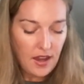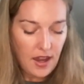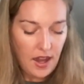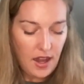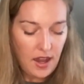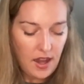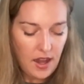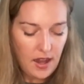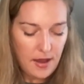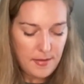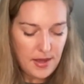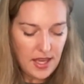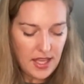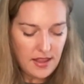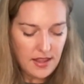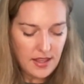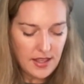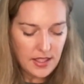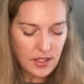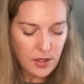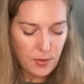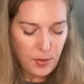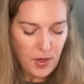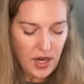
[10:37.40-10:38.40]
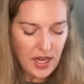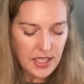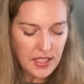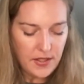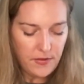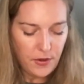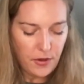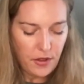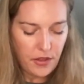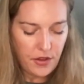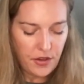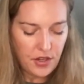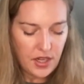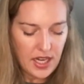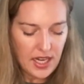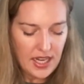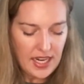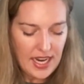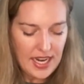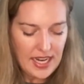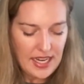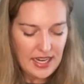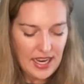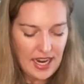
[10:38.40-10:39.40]
Um, and these are priced for
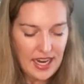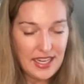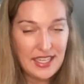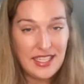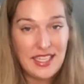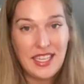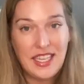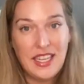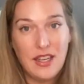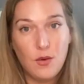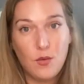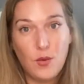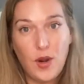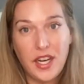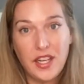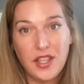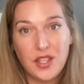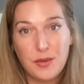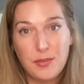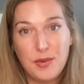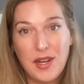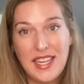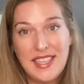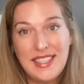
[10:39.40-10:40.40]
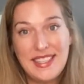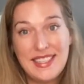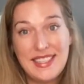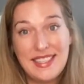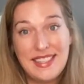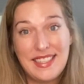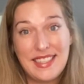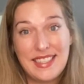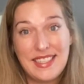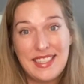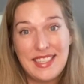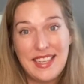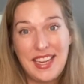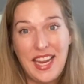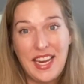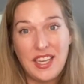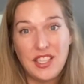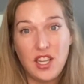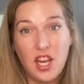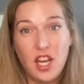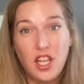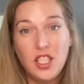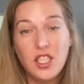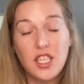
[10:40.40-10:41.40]
$39.90. Regular price is
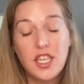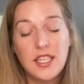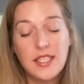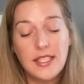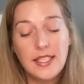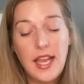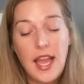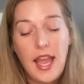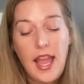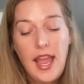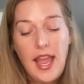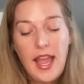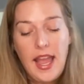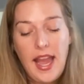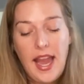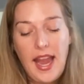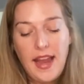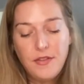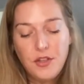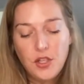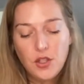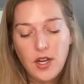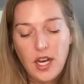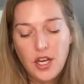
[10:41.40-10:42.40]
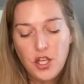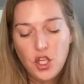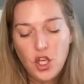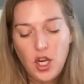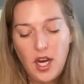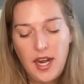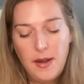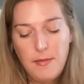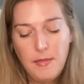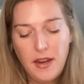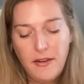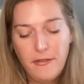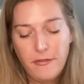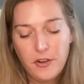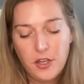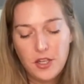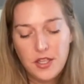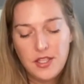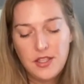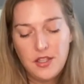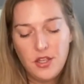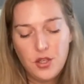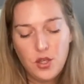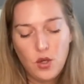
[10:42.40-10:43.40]
$68. After I tried my
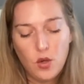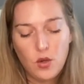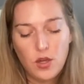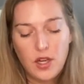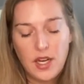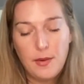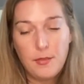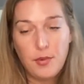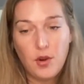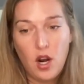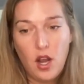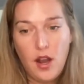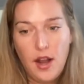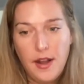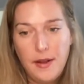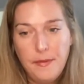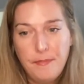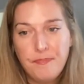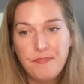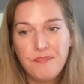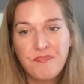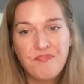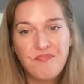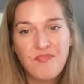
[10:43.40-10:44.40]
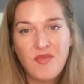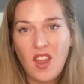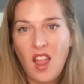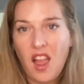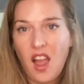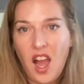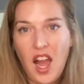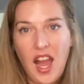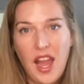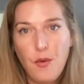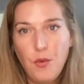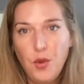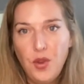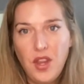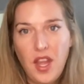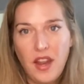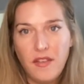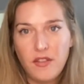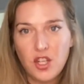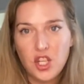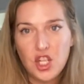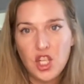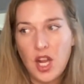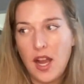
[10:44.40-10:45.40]
first Natori bra, I will
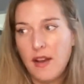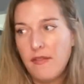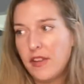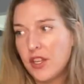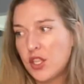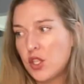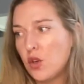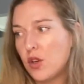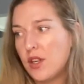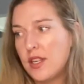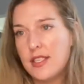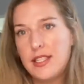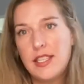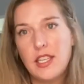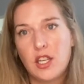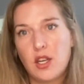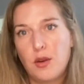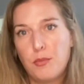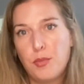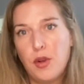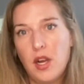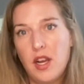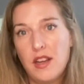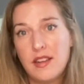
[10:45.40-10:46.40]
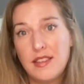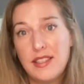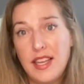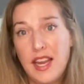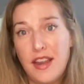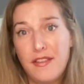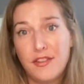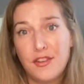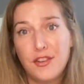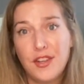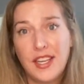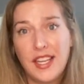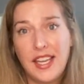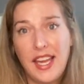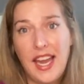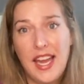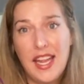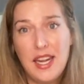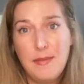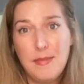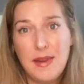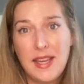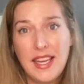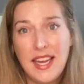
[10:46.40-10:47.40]
never shop Victoria's Secret bras ever
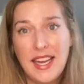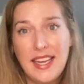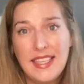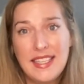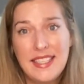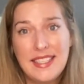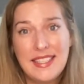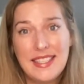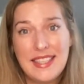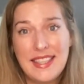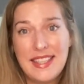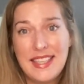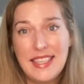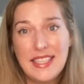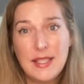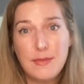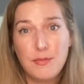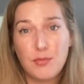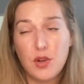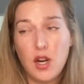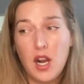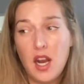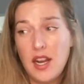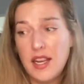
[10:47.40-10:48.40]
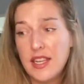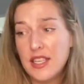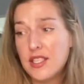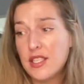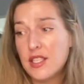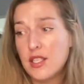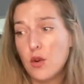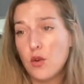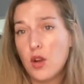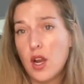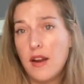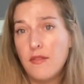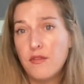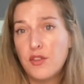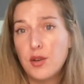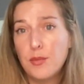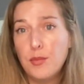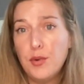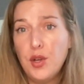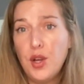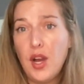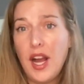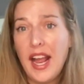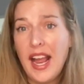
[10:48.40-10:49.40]
again because this bra is so
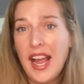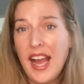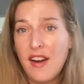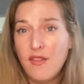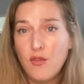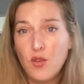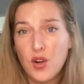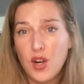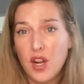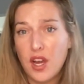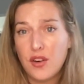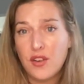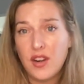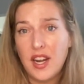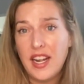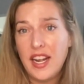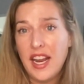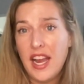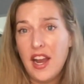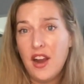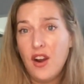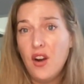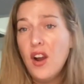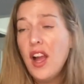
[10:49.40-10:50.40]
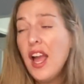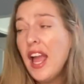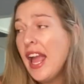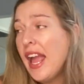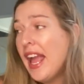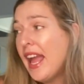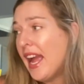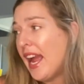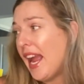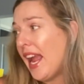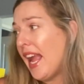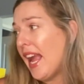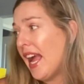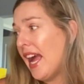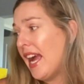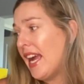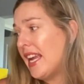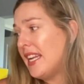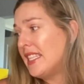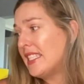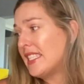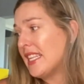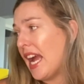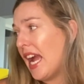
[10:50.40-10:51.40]
comfortable. I have one on right now
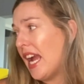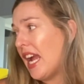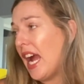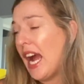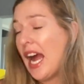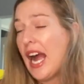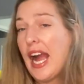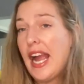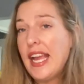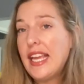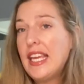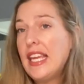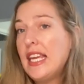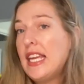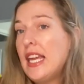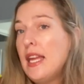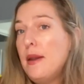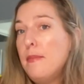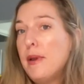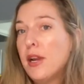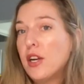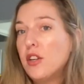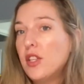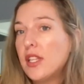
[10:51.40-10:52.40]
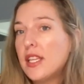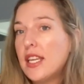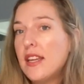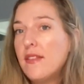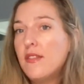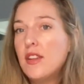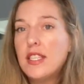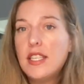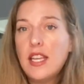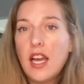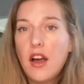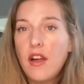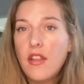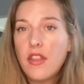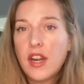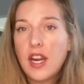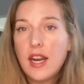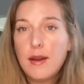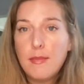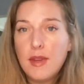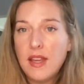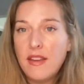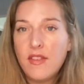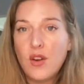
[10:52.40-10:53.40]
and I can barely even tell that
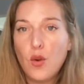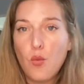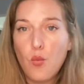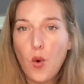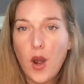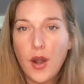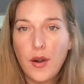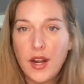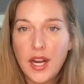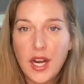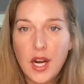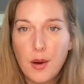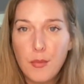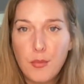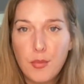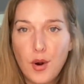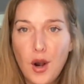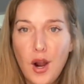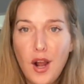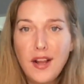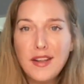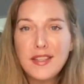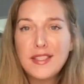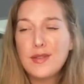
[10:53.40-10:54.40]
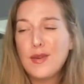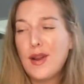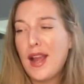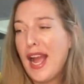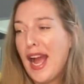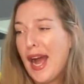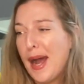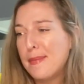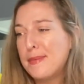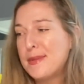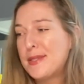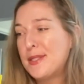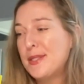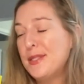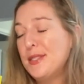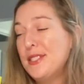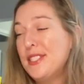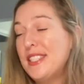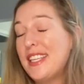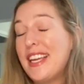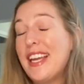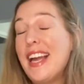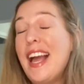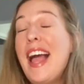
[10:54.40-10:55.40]
I'm even wearing a bra. So I
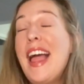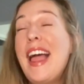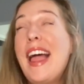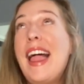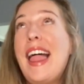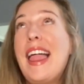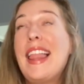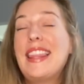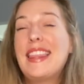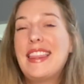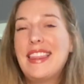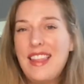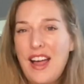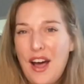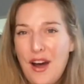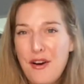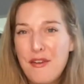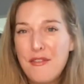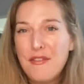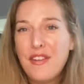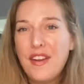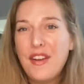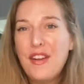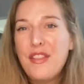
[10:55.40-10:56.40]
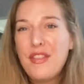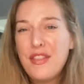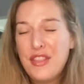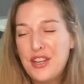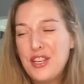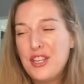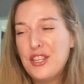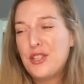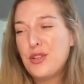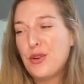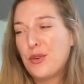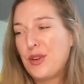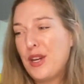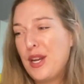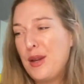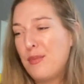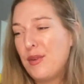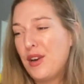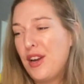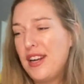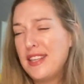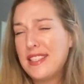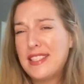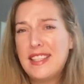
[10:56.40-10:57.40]
absolutely love the Natori
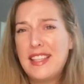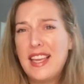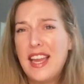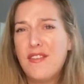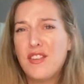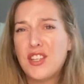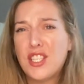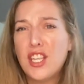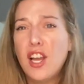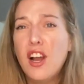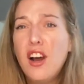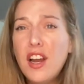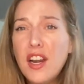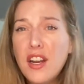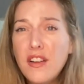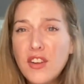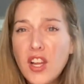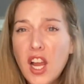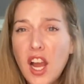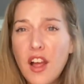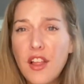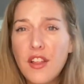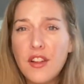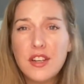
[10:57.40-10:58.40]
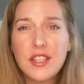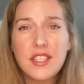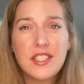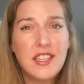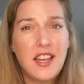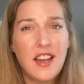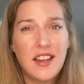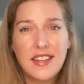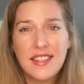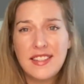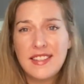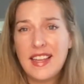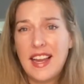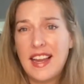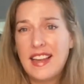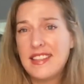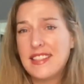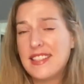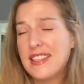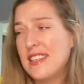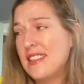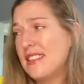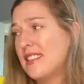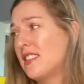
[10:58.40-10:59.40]
bras and they have a ton of colors, ton of
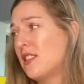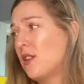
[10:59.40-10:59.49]
sizes.